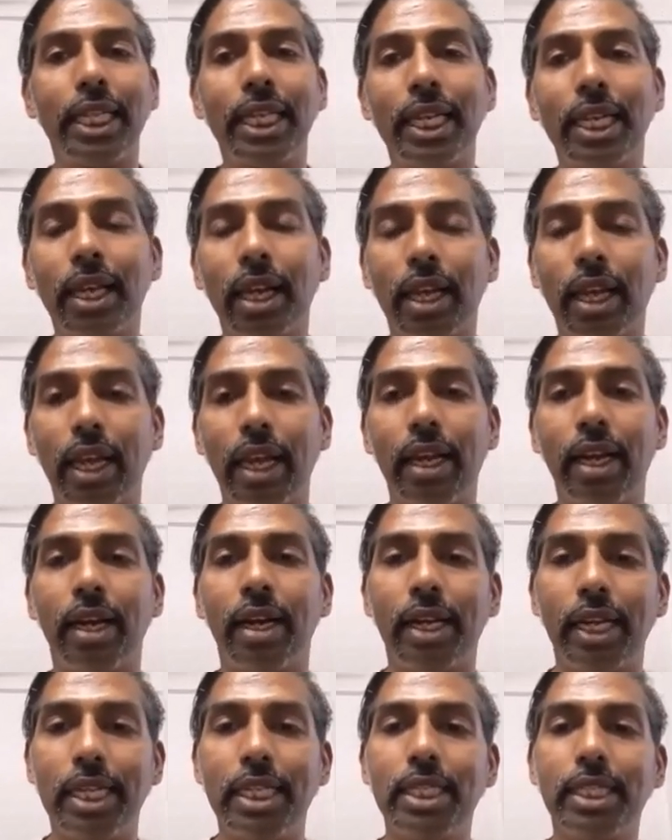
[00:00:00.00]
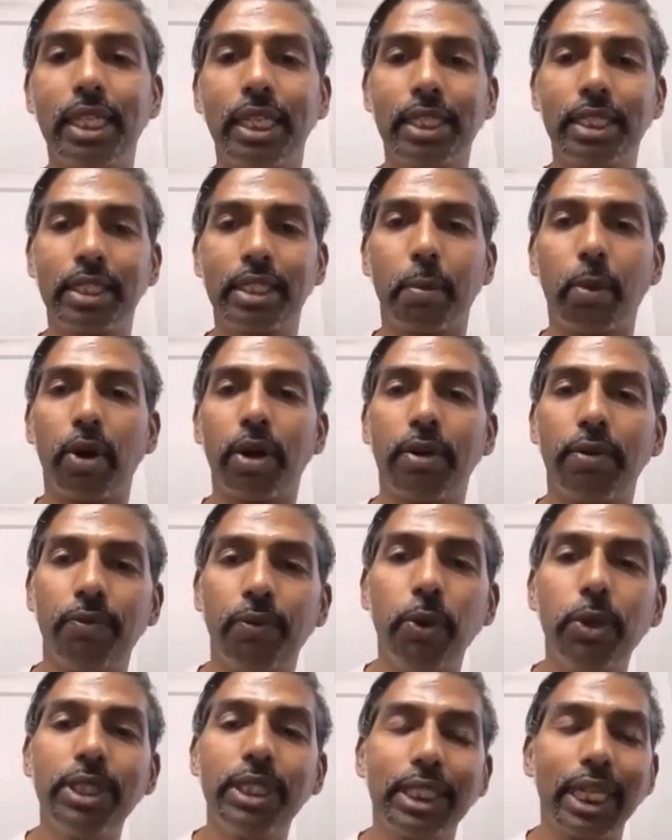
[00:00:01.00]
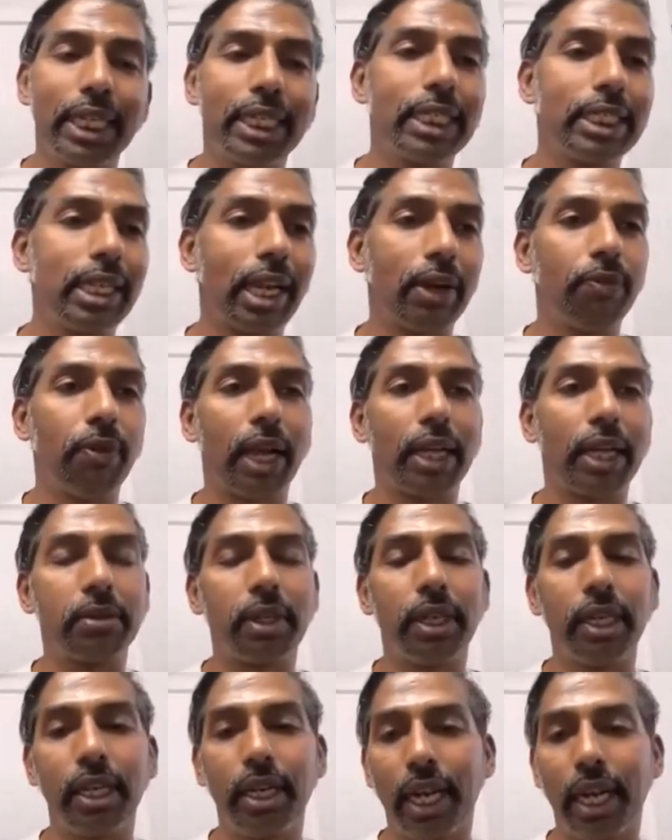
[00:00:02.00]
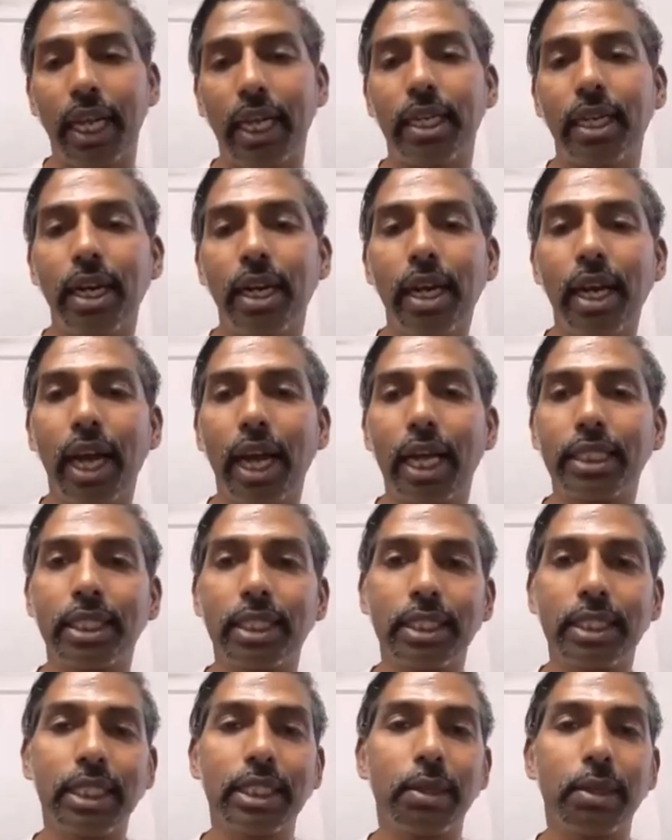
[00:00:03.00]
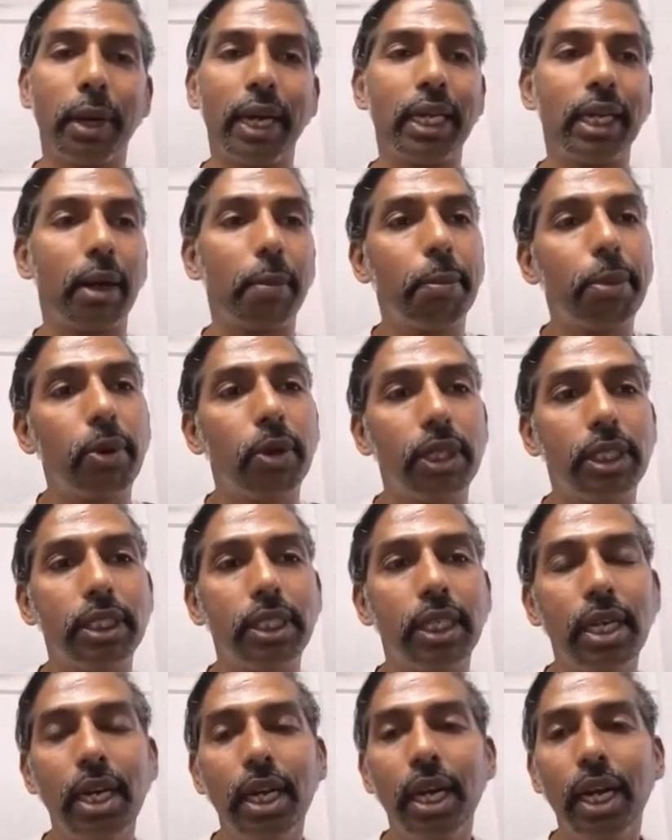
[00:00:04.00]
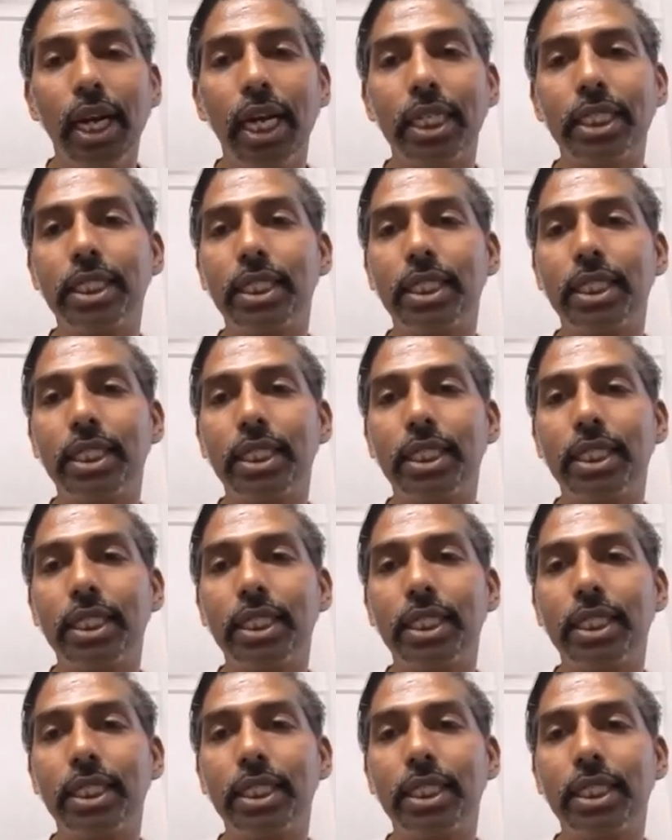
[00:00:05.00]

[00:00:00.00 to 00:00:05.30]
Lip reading: design thinking is, it's about few stages that we actually take as a systematic approach.